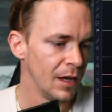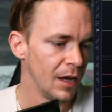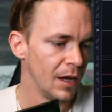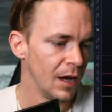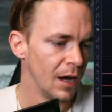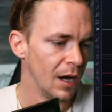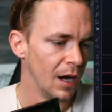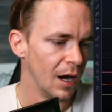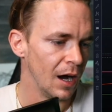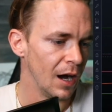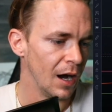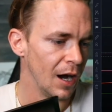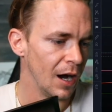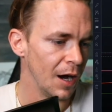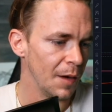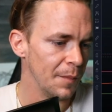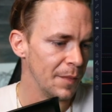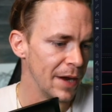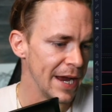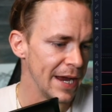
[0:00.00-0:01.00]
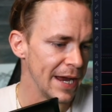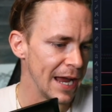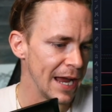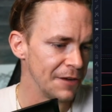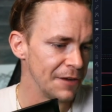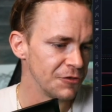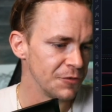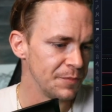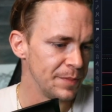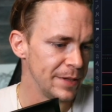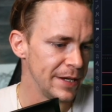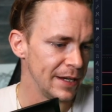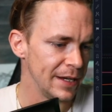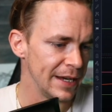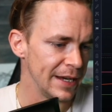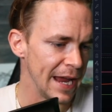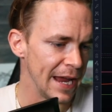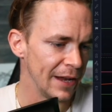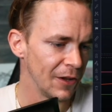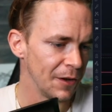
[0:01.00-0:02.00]
Andrew P.
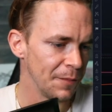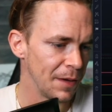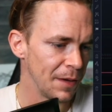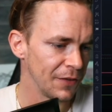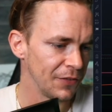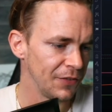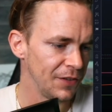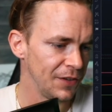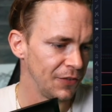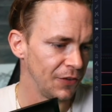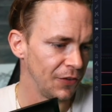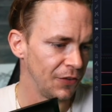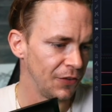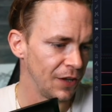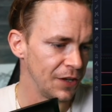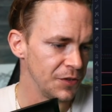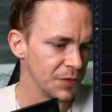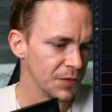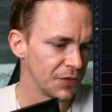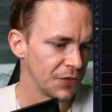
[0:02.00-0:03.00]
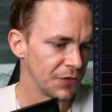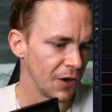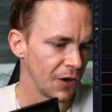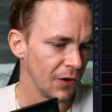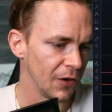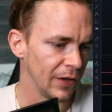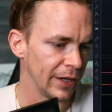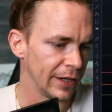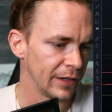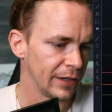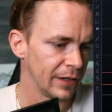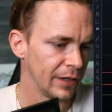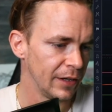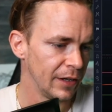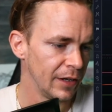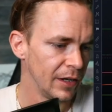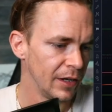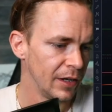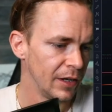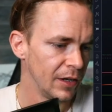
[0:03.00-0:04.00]
Elon Musk needs to send you a Starlink.
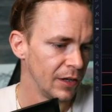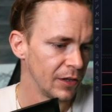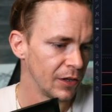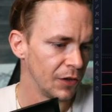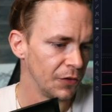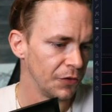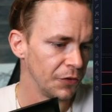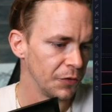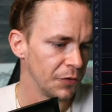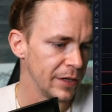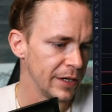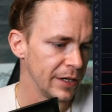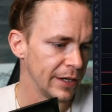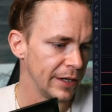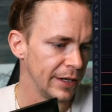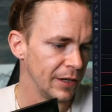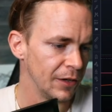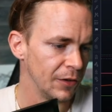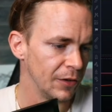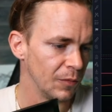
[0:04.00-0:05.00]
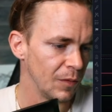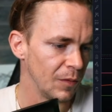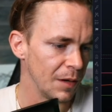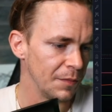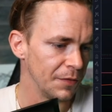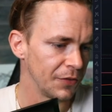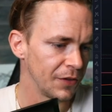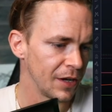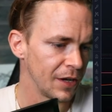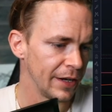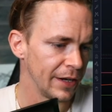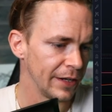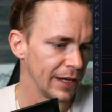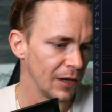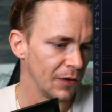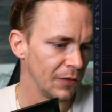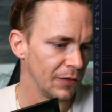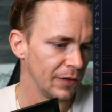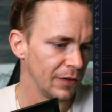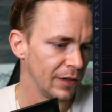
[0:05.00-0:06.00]
Costa Rican interweb is cutting
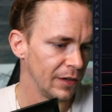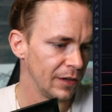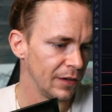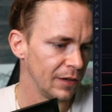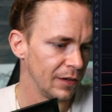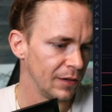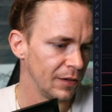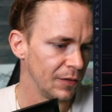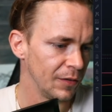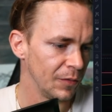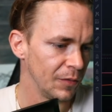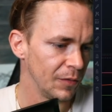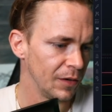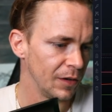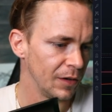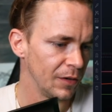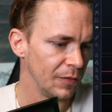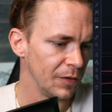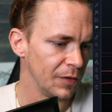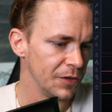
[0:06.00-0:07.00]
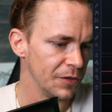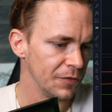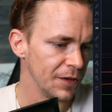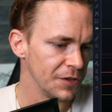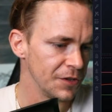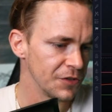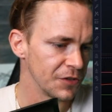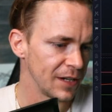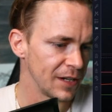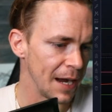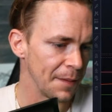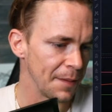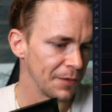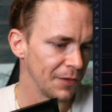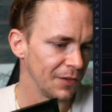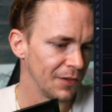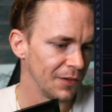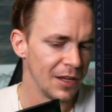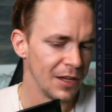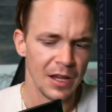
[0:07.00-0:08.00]
out when your venture
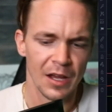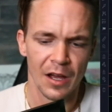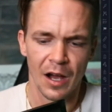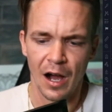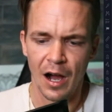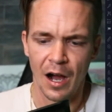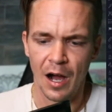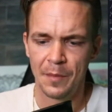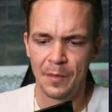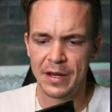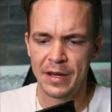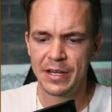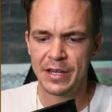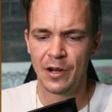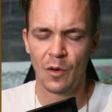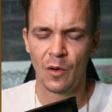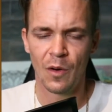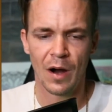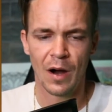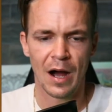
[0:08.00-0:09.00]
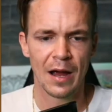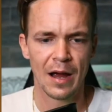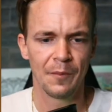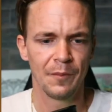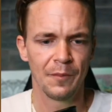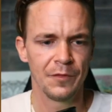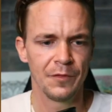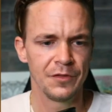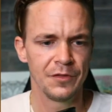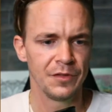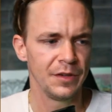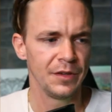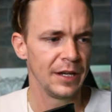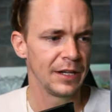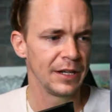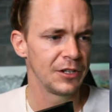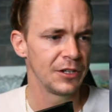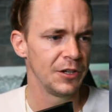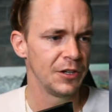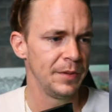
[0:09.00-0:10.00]
capital. You know, it
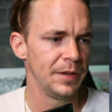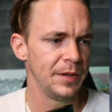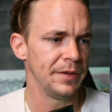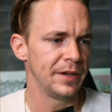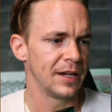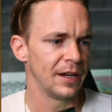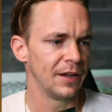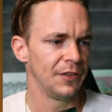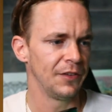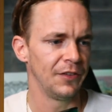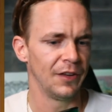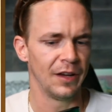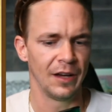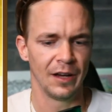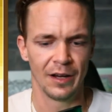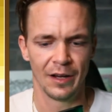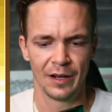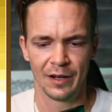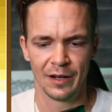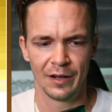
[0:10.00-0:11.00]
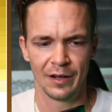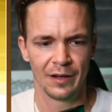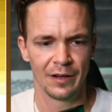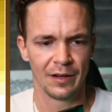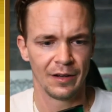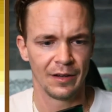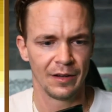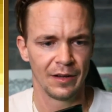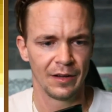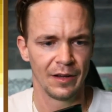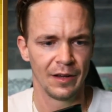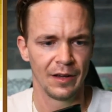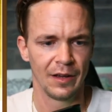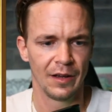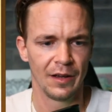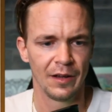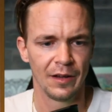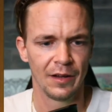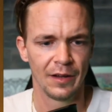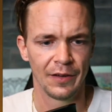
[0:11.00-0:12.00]
could be because,
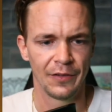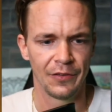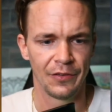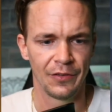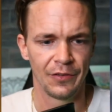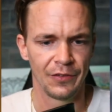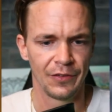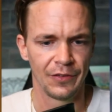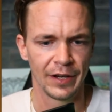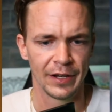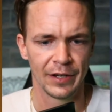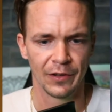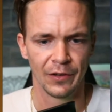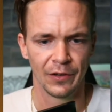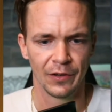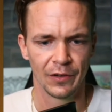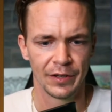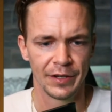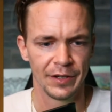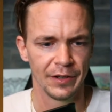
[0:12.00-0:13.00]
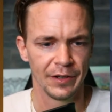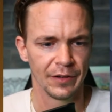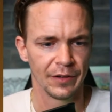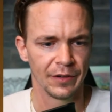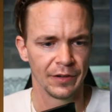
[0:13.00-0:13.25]
let's take a look here.